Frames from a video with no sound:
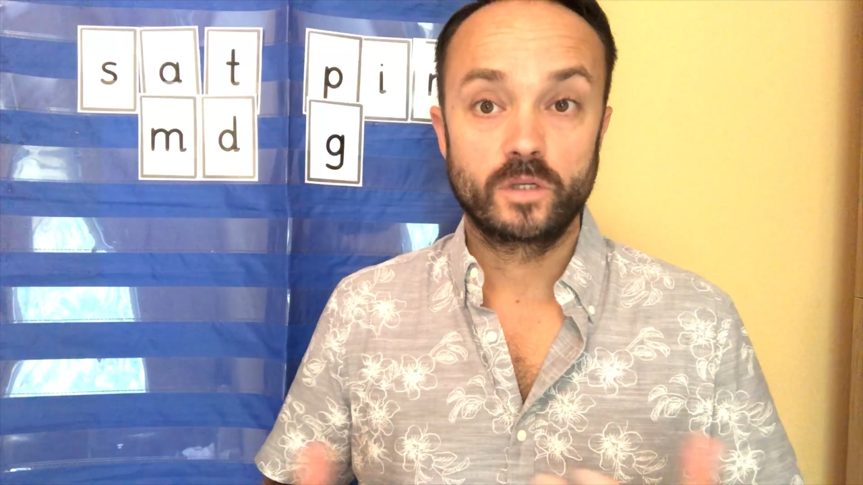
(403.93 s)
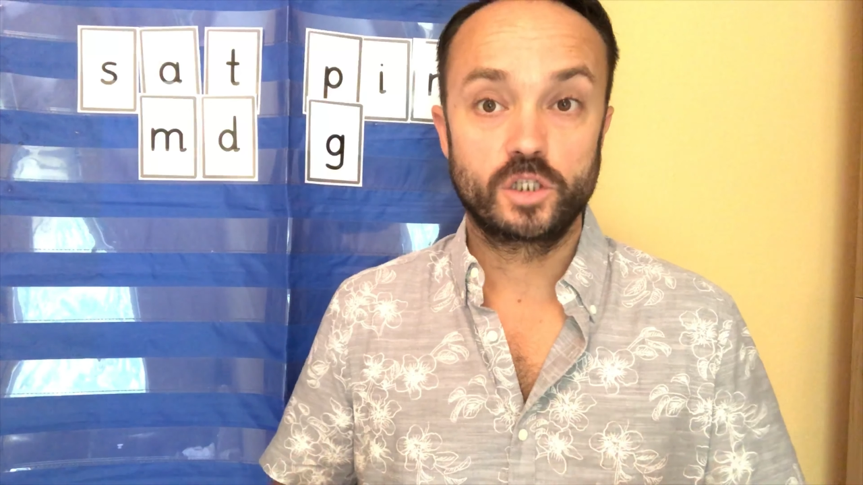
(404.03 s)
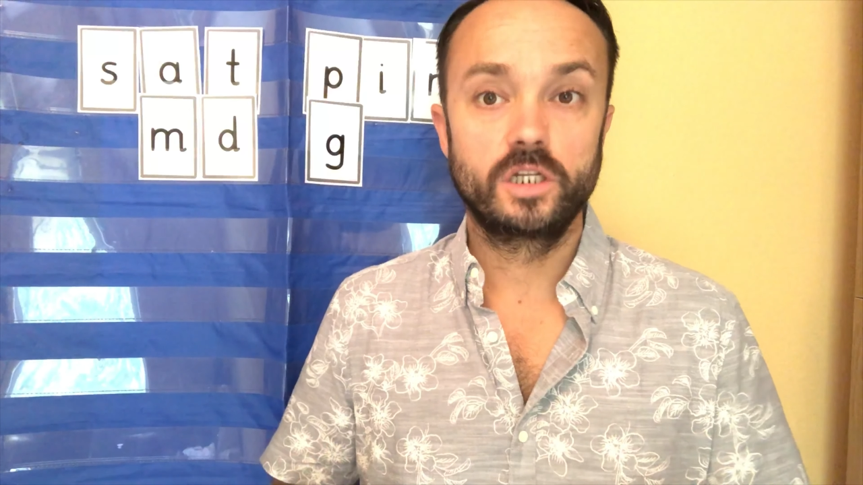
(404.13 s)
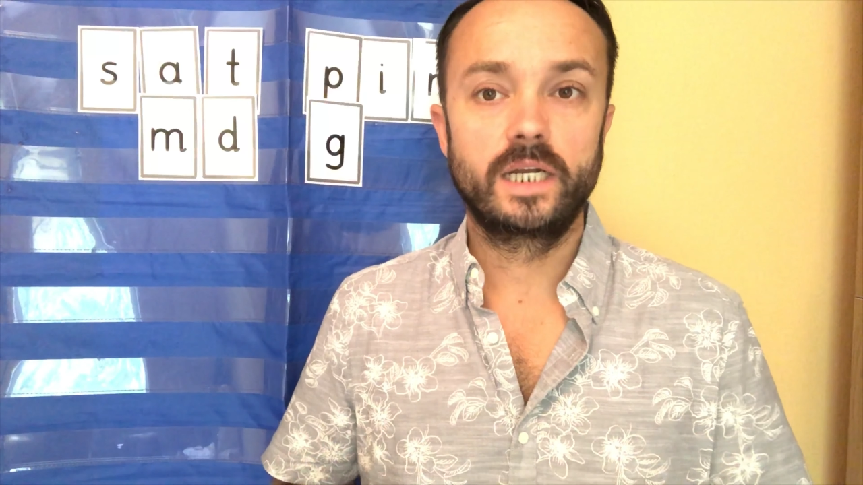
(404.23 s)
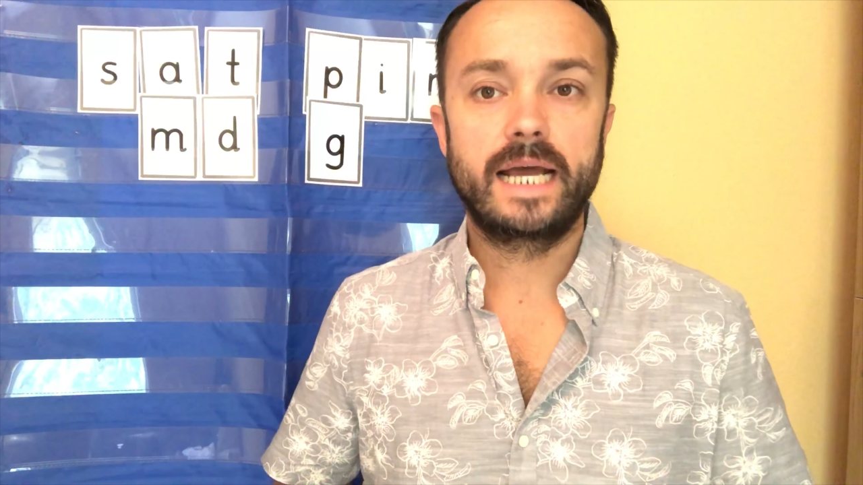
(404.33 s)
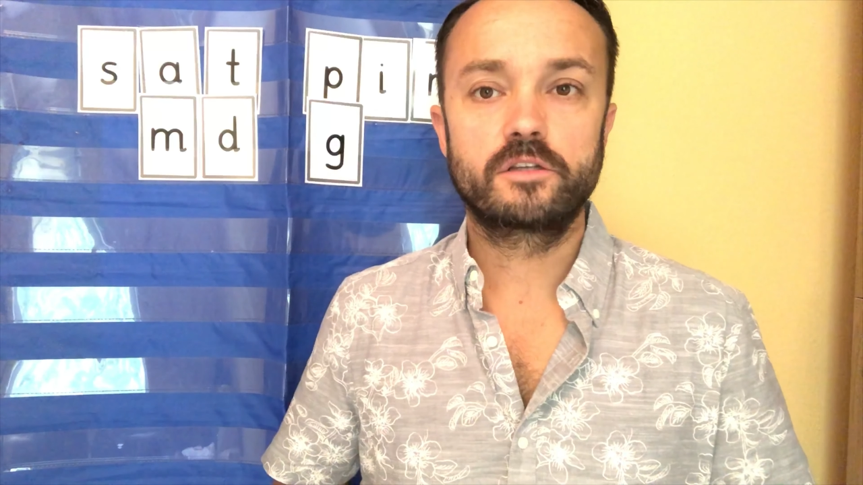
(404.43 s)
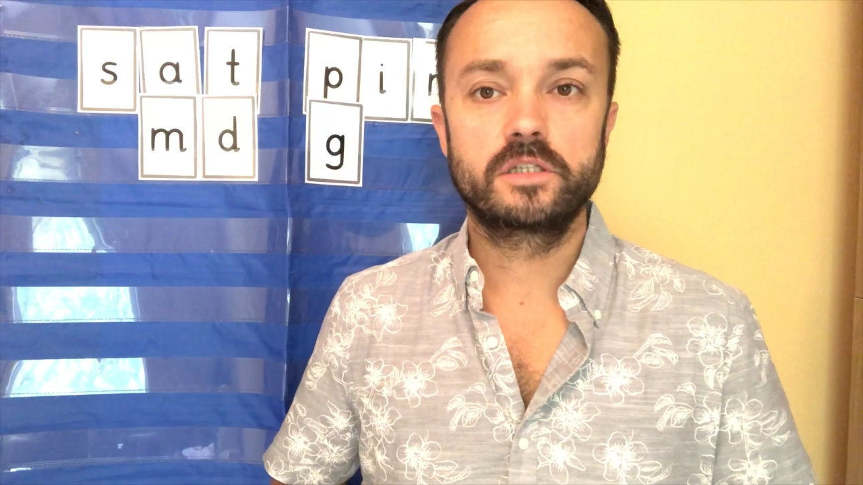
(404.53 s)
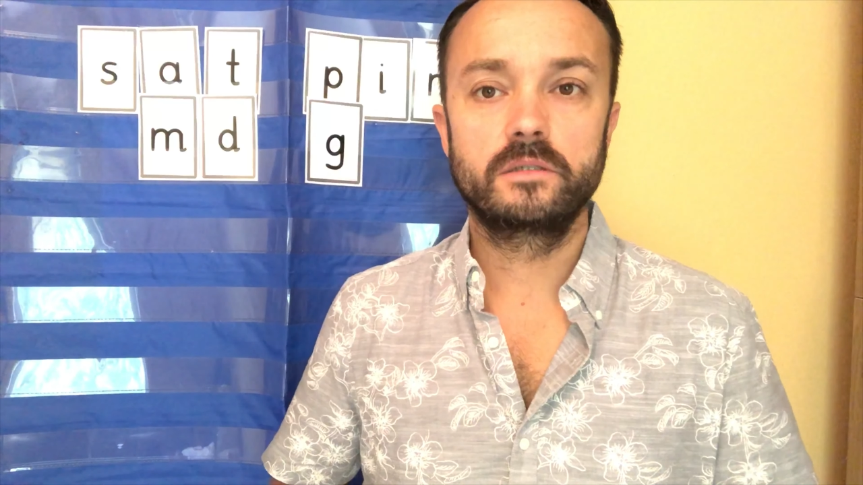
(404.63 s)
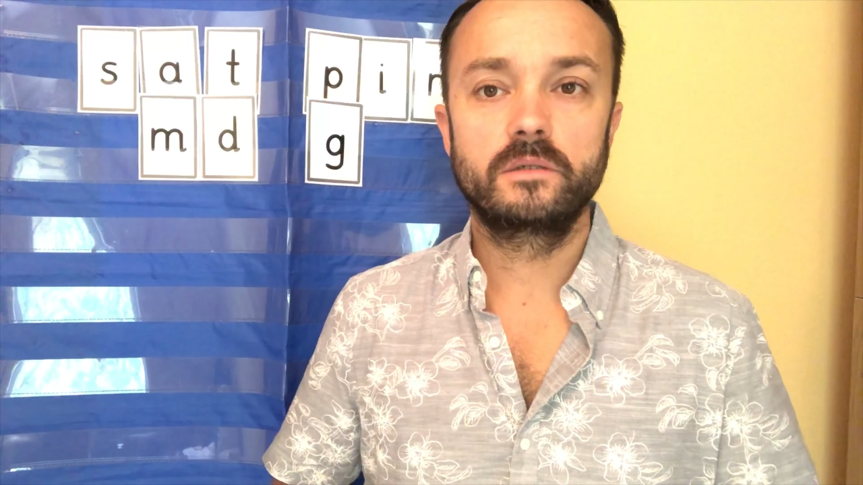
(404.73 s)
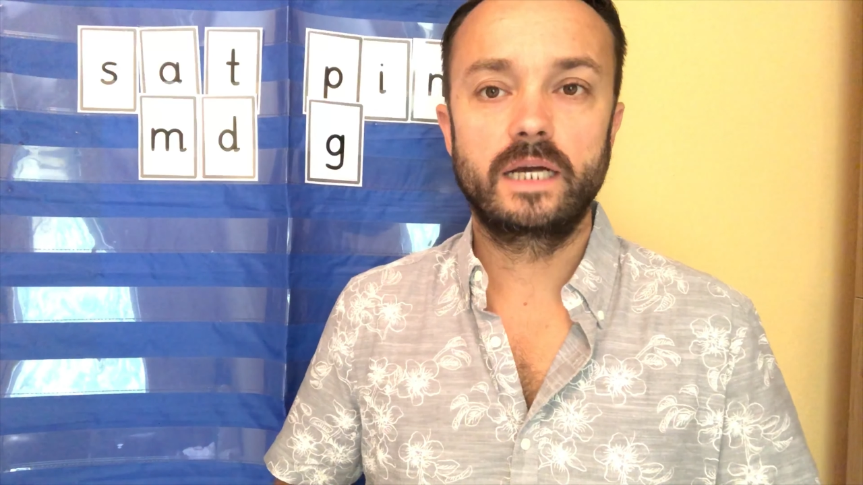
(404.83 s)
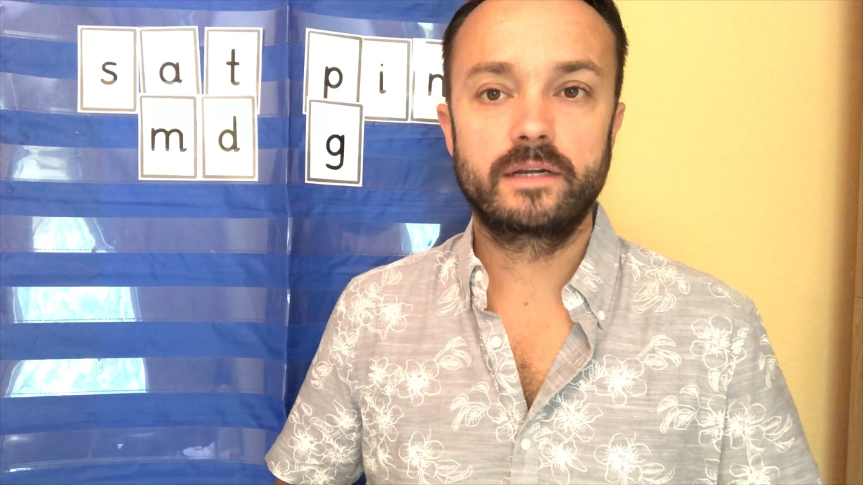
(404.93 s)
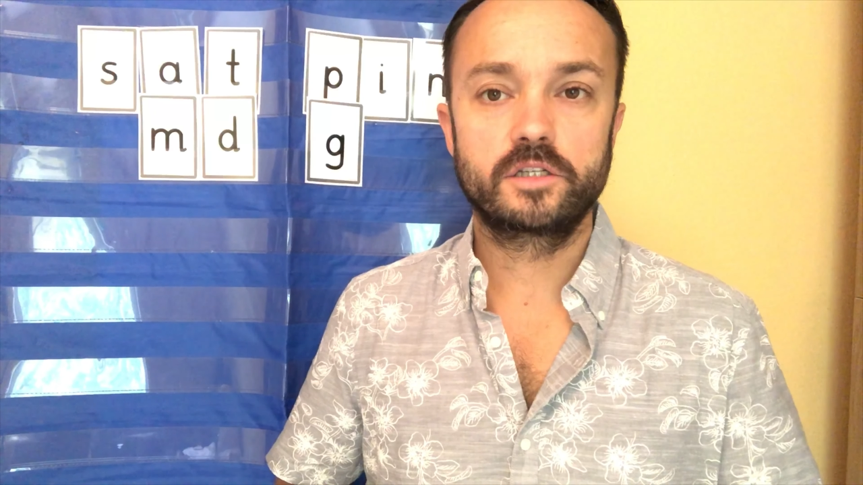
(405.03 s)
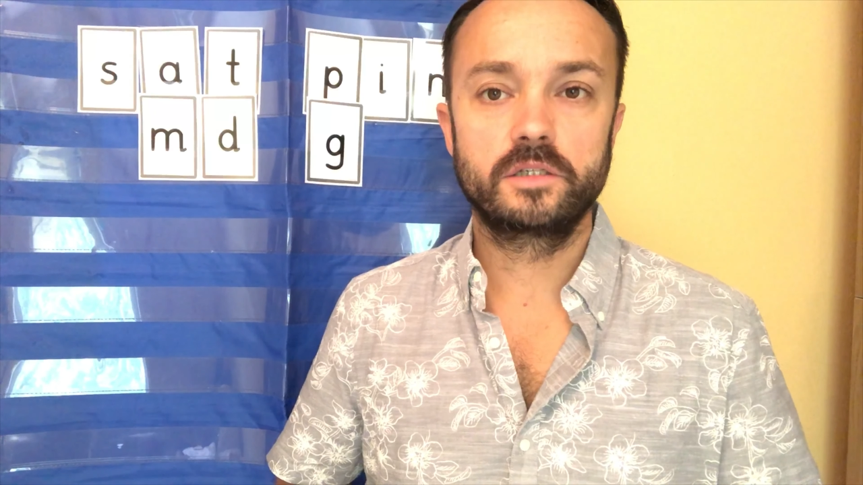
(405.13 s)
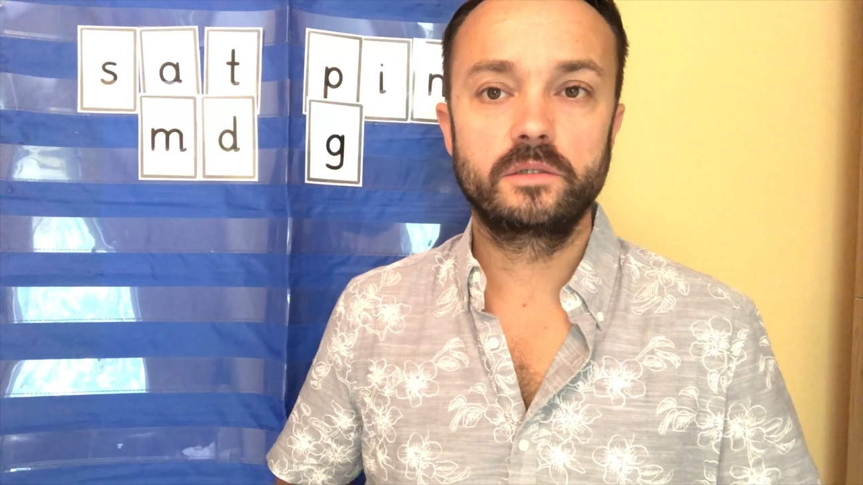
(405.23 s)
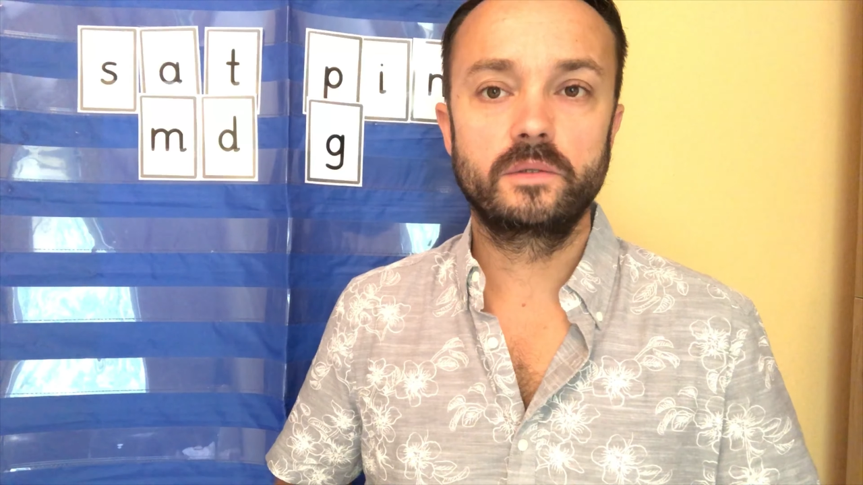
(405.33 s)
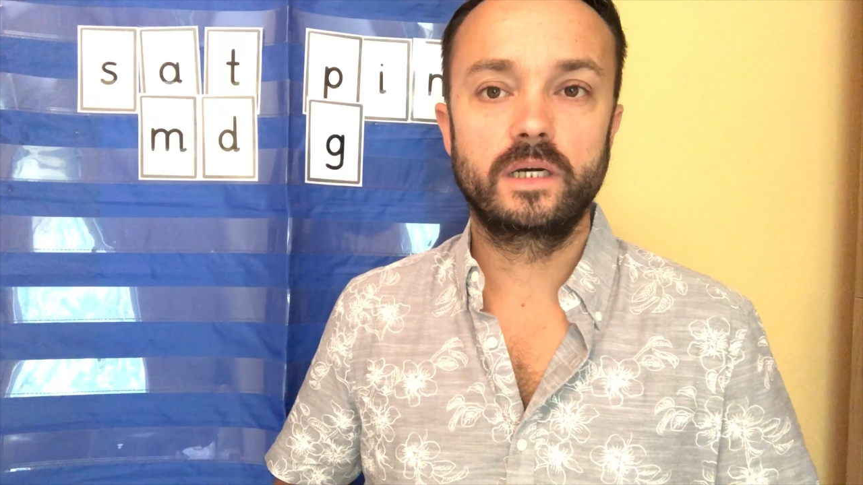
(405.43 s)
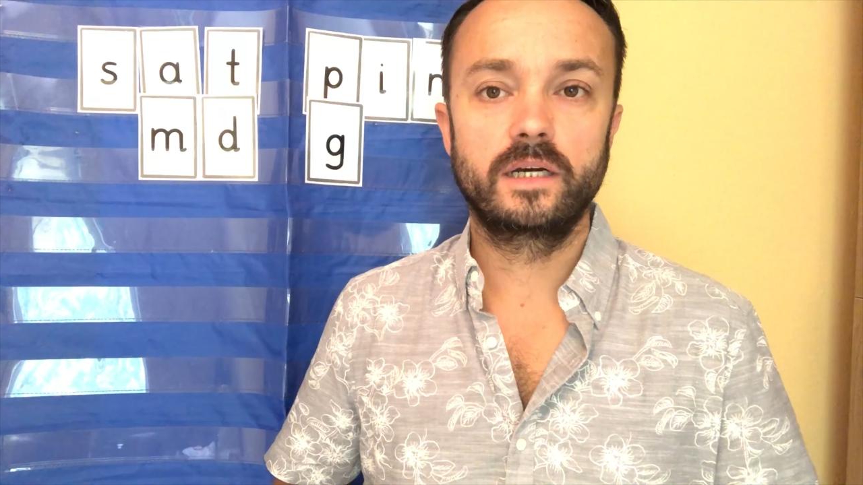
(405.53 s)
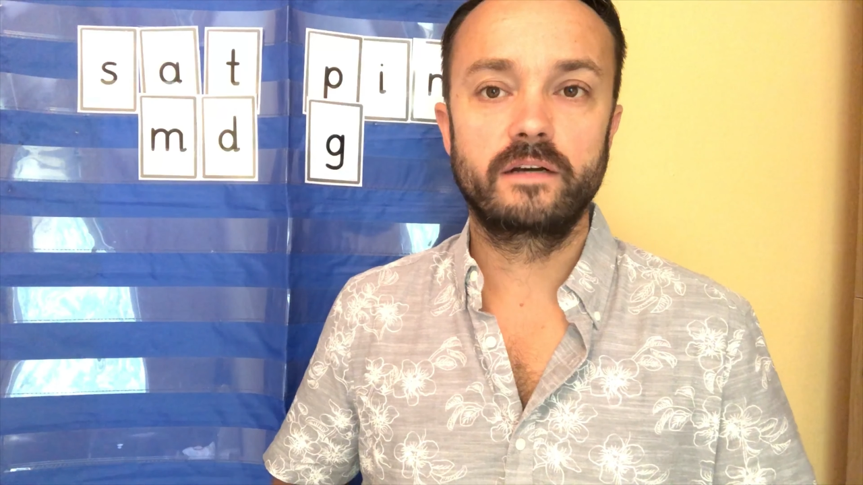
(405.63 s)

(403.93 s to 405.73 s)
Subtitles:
learn how to